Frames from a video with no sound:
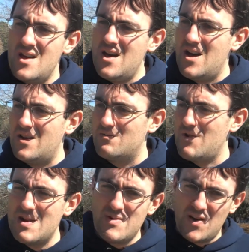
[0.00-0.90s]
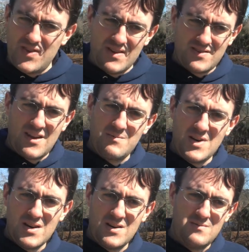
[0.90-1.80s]
And right about that same
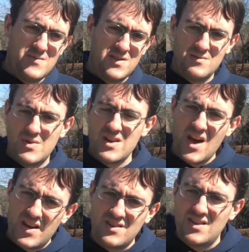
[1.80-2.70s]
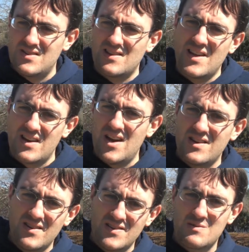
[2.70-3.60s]
time, in the mid 90s and late
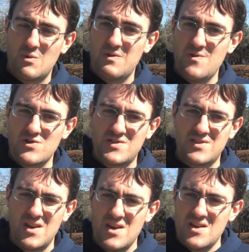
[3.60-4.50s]
90s, is when we first